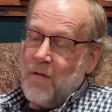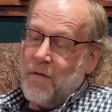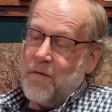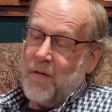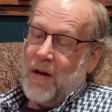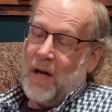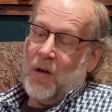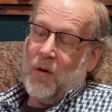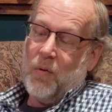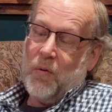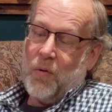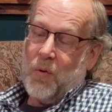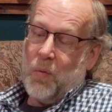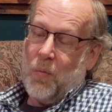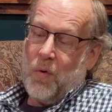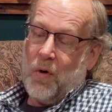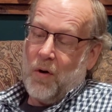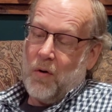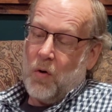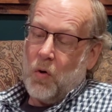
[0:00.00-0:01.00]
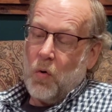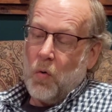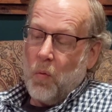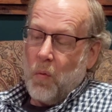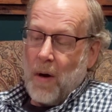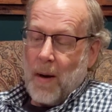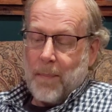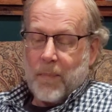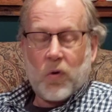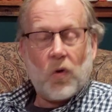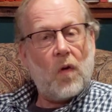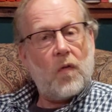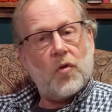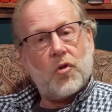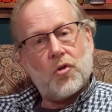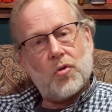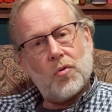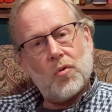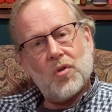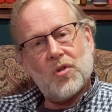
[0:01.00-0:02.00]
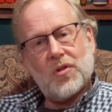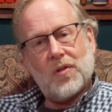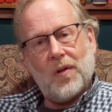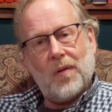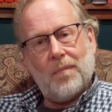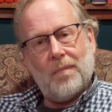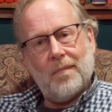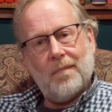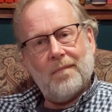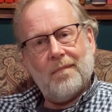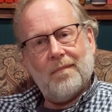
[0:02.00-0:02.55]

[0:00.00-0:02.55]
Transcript: follow the one who wept over Jerusalem